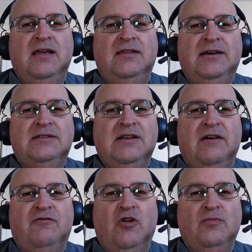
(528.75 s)
that
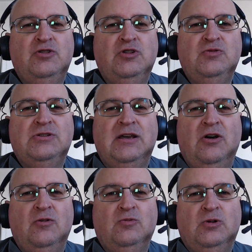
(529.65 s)
from Tuesday
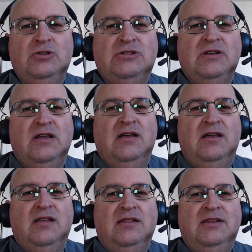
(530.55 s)
onwards,
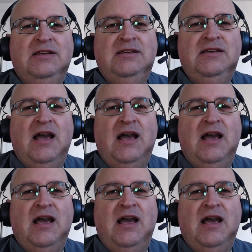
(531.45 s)
the